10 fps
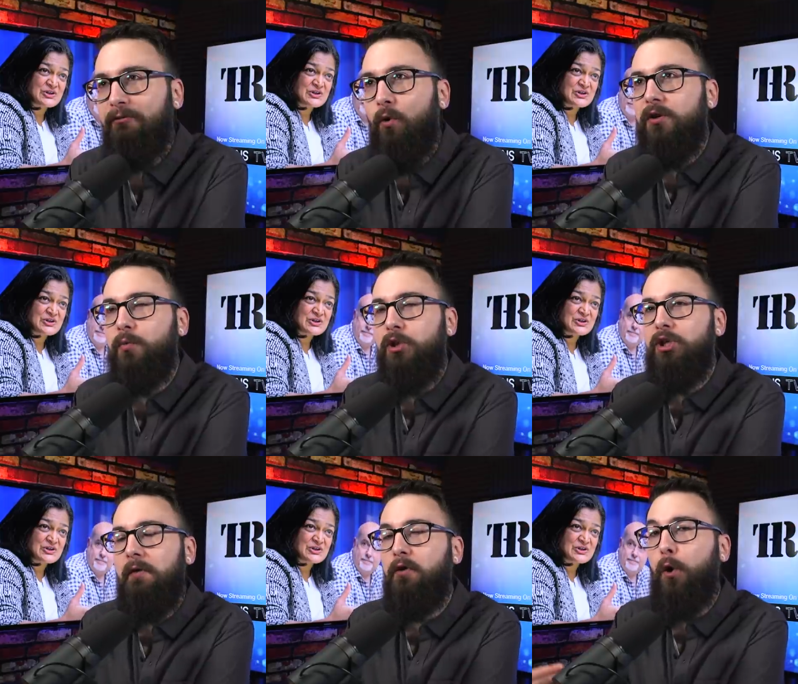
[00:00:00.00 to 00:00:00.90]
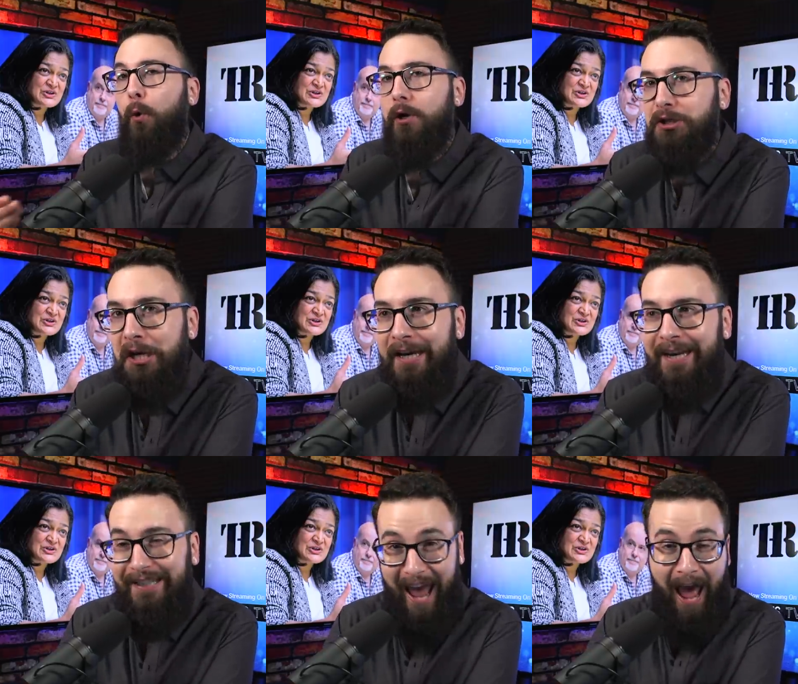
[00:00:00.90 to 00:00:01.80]
Speaker 1: but of course, we should have the courage
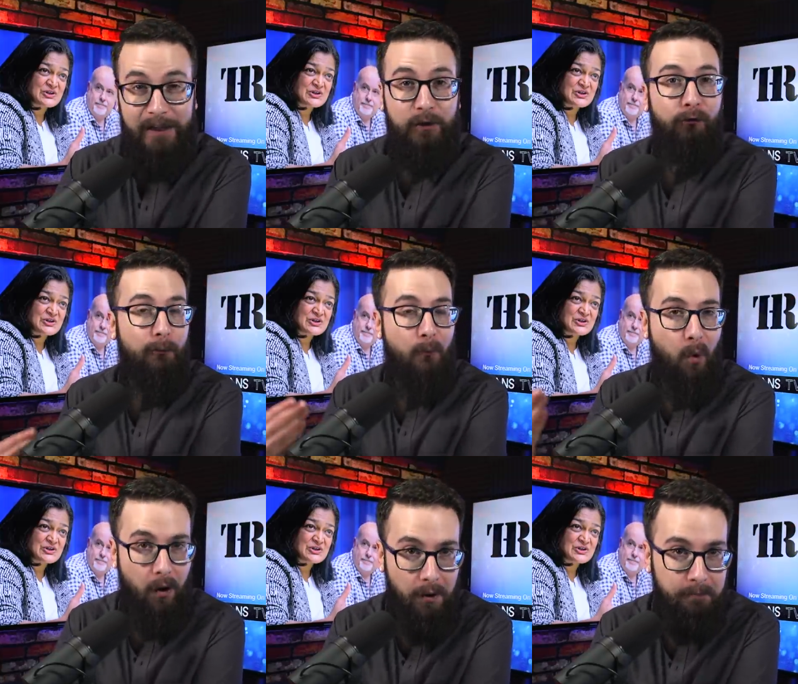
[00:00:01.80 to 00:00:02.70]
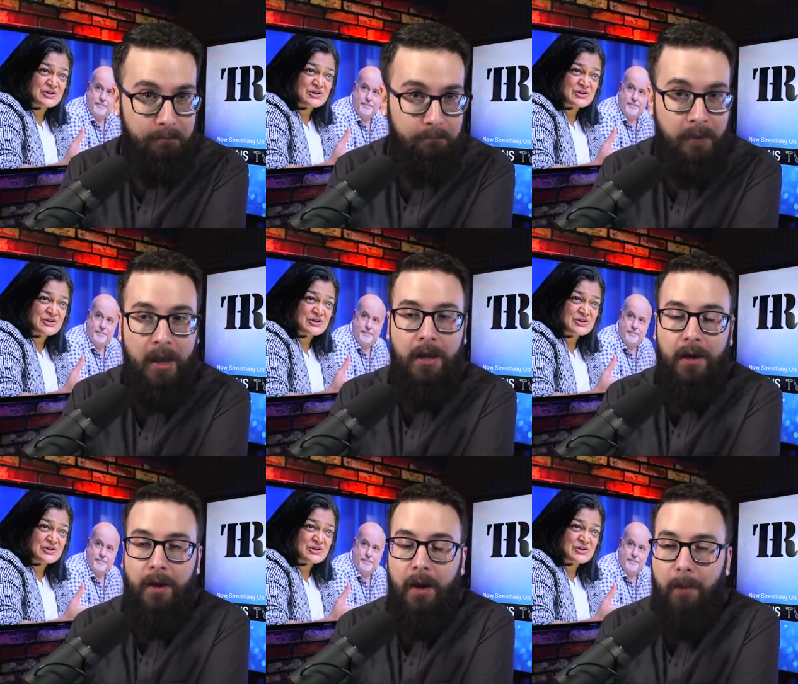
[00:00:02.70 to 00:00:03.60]
to ask for more.
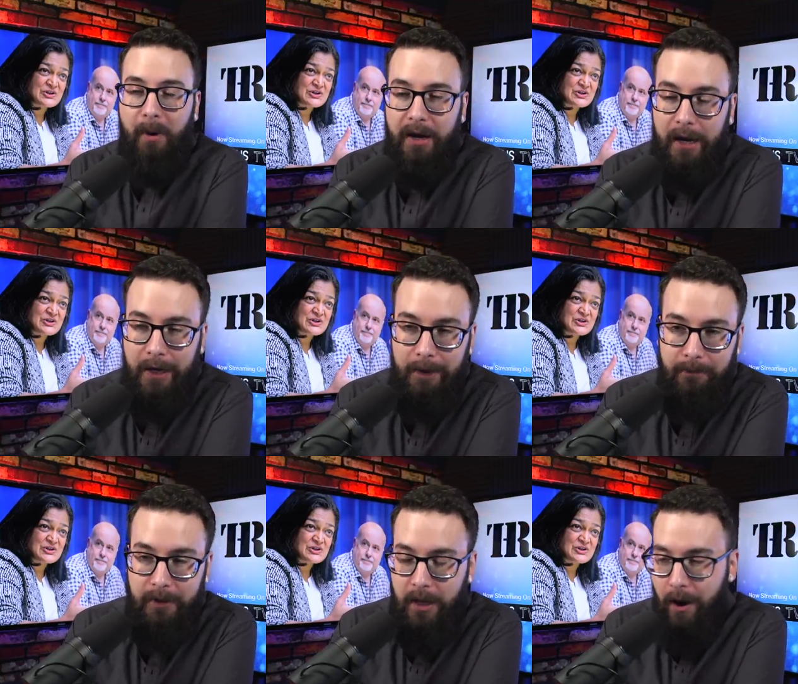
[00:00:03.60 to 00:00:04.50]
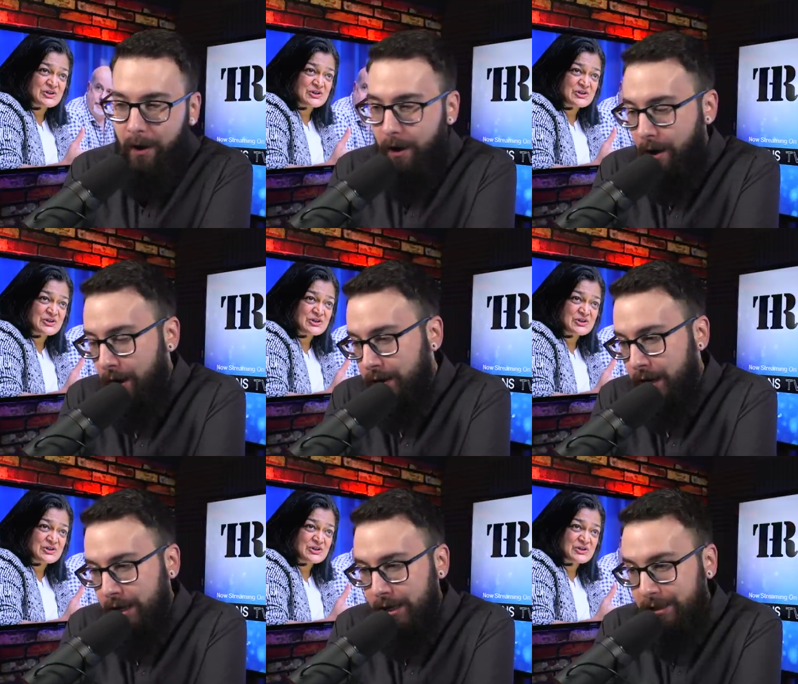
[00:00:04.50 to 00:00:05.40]
But uh, on
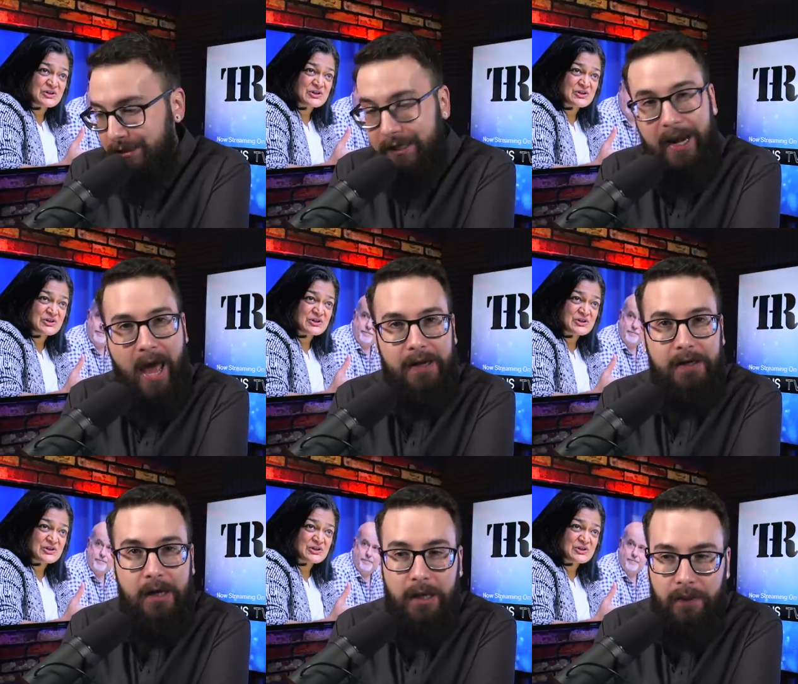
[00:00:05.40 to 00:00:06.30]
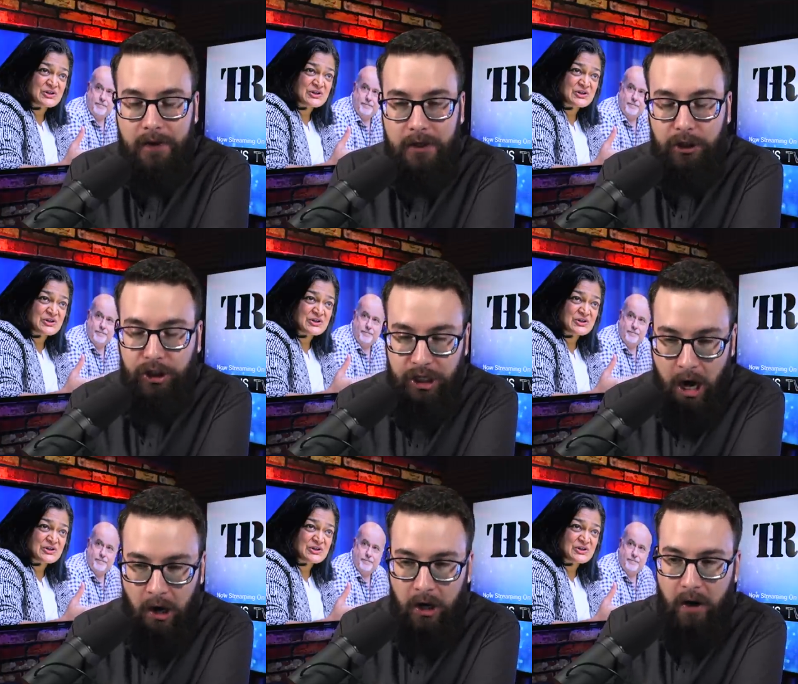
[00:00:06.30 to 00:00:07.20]
uh, C N N, the
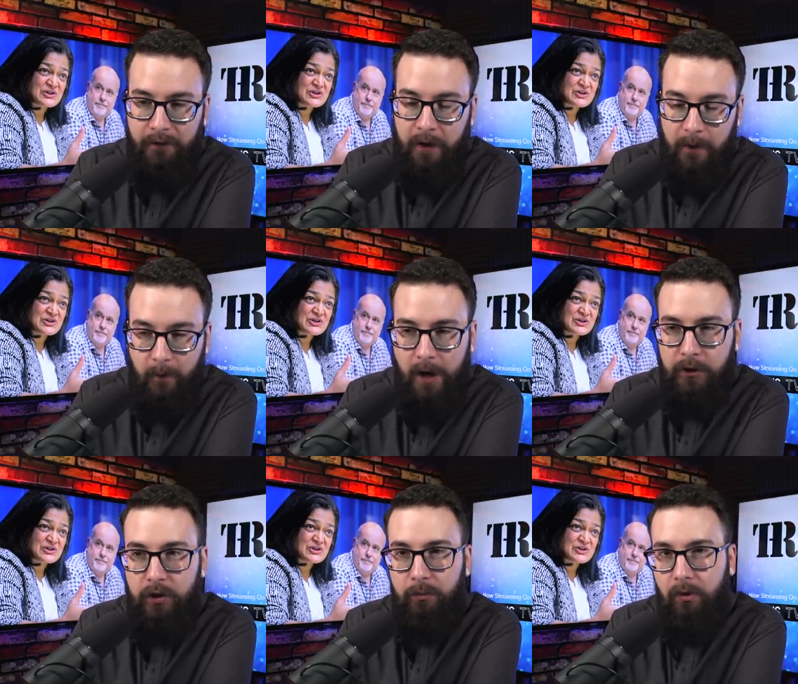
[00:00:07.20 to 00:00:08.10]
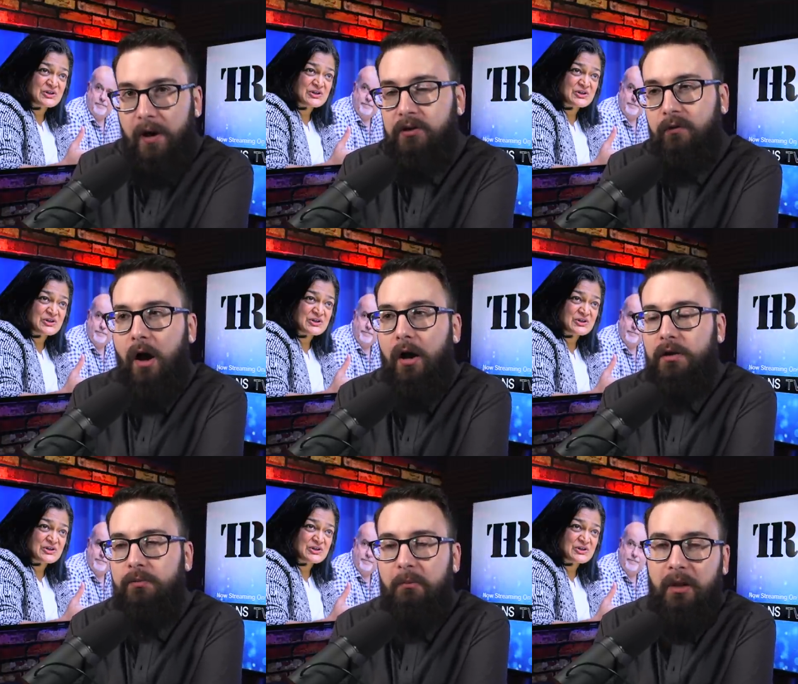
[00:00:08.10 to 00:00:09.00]
chair of the Congressional Progressive
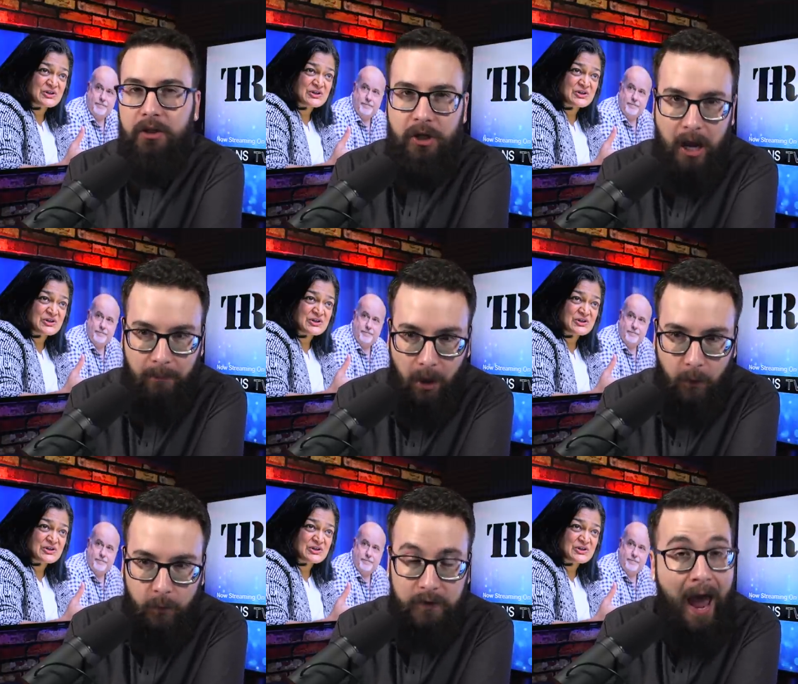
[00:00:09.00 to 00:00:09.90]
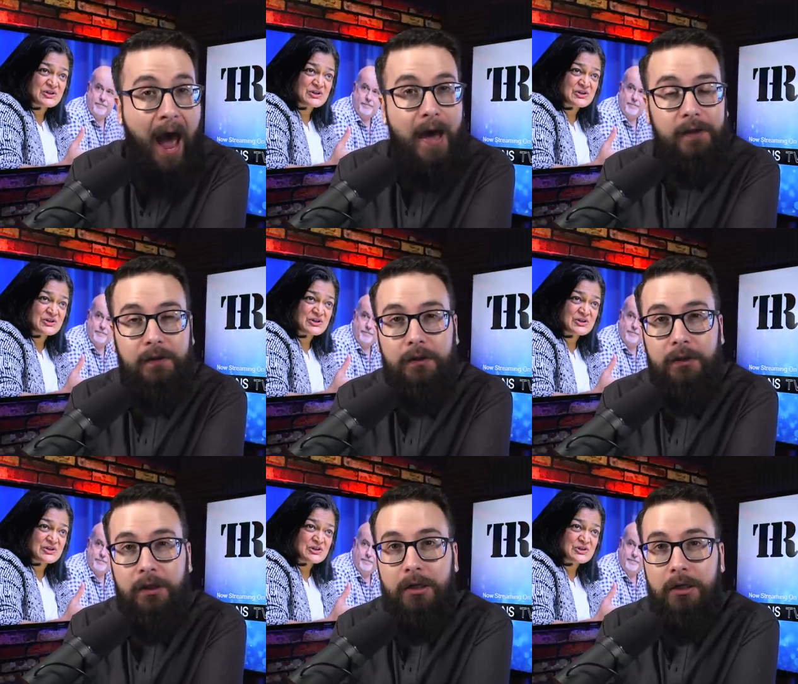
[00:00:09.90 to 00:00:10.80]
Caucus, Pramila Jayapal, was asked
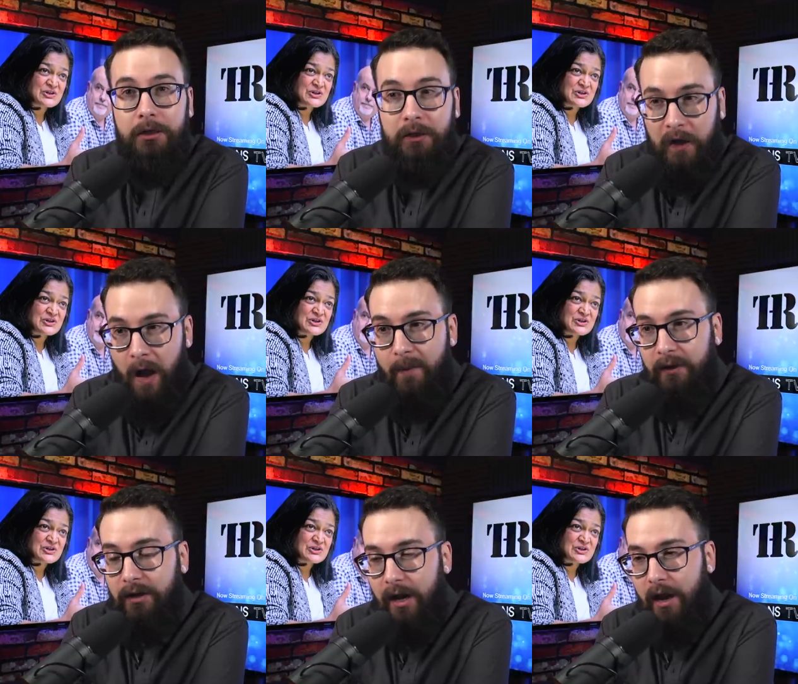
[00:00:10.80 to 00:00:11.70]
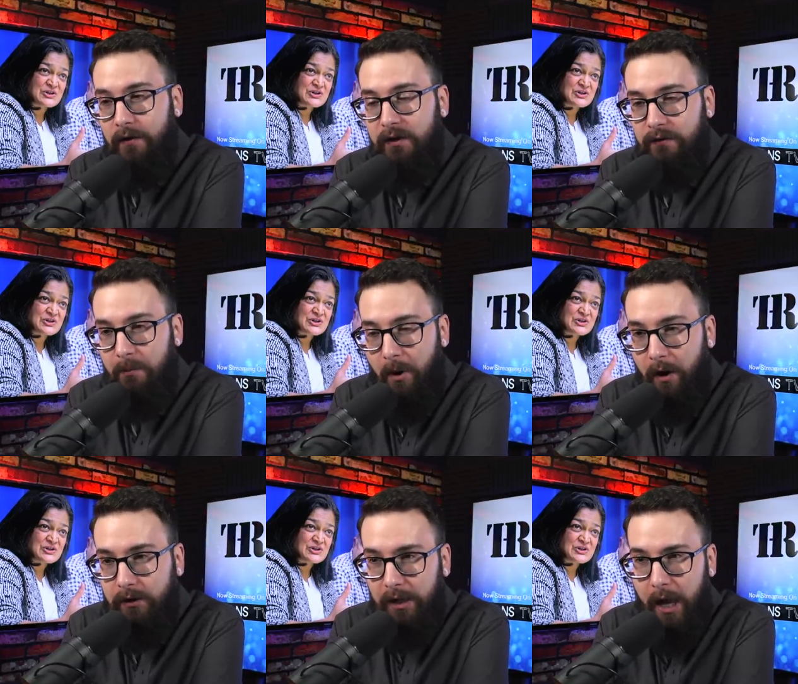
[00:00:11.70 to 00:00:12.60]
to comment on A O C's
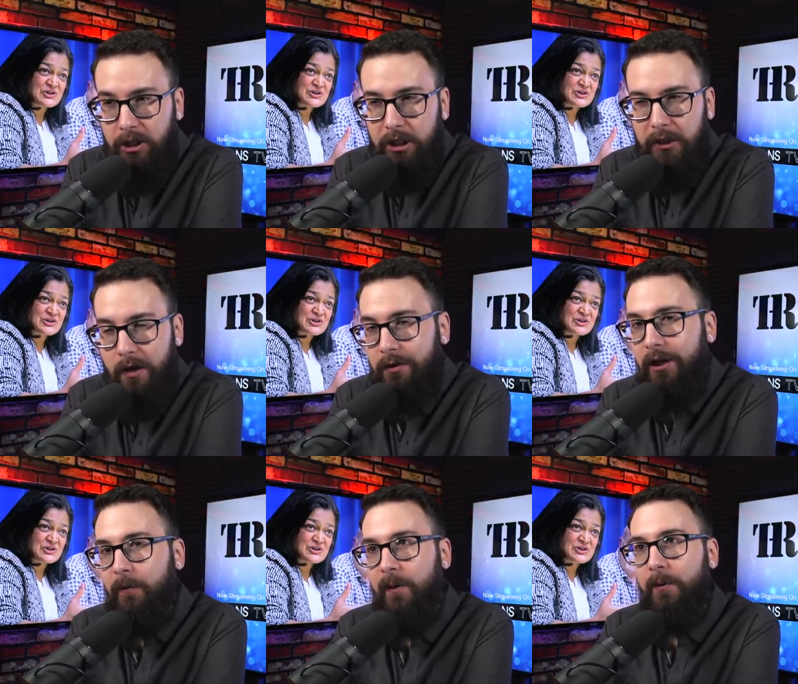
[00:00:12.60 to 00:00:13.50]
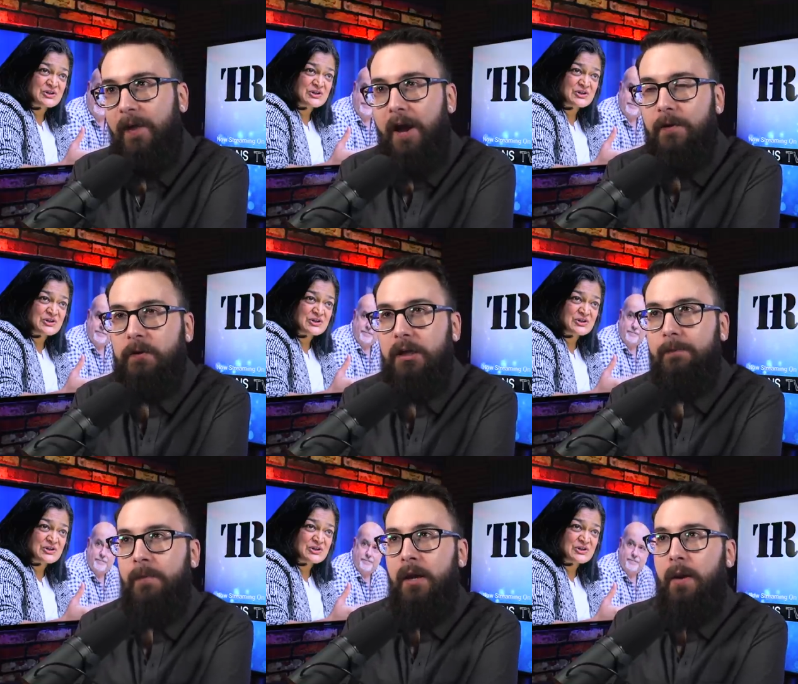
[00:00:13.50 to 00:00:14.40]
remarks. And she not only agreed with A O C,